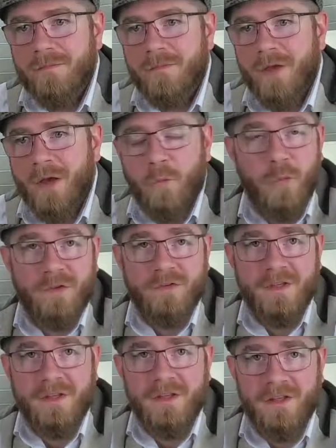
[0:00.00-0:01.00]
a
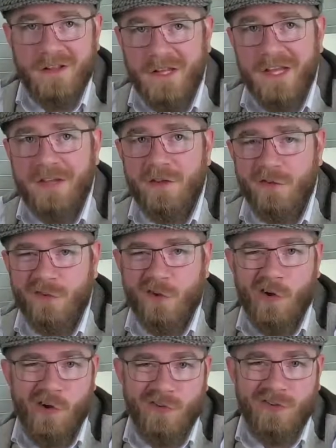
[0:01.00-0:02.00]
whiskey like
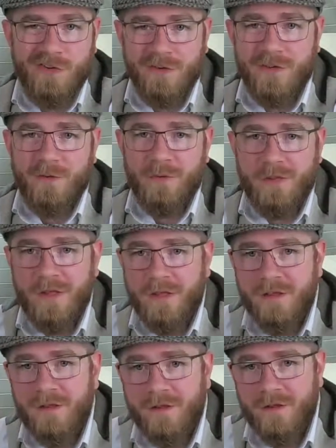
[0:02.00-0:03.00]
Scotch, you know,
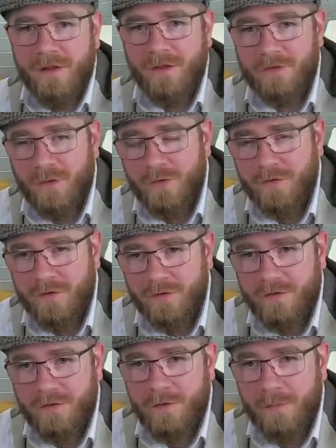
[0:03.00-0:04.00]
like a
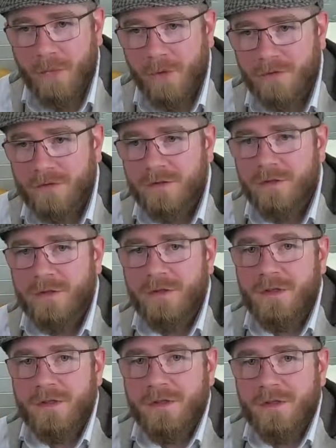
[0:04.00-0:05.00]
Scottish malt.
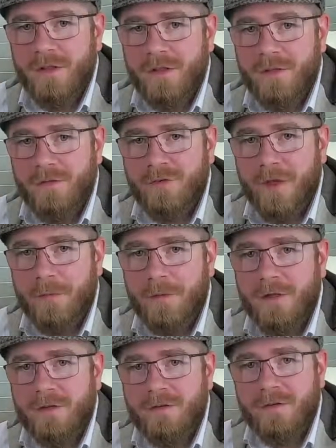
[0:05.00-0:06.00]
The
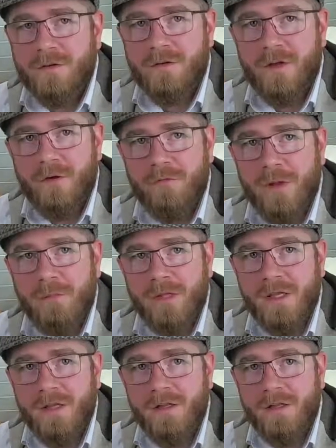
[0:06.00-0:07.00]
Japanese are, are
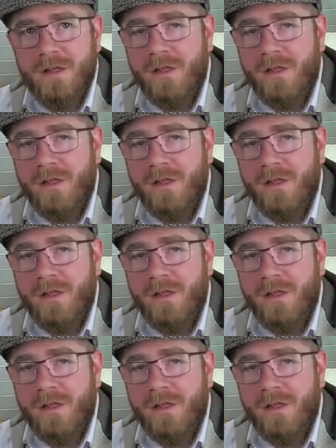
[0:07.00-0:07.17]
replicating that,